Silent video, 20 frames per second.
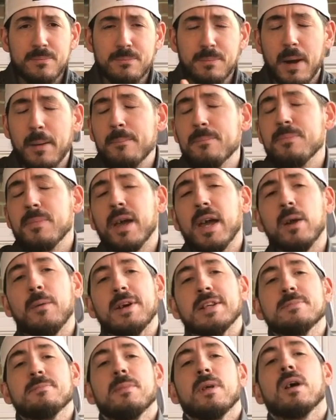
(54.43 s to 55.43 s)
But
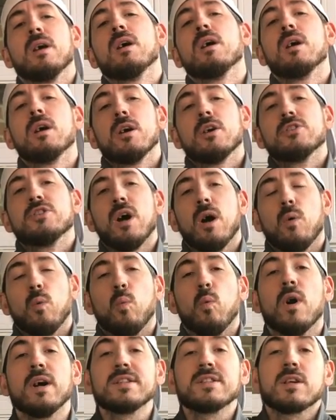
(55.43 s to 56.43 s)
anyways, so
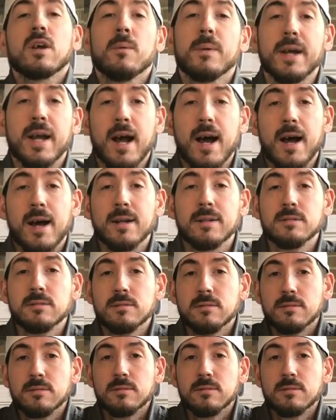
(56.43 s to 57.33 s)
what's going on,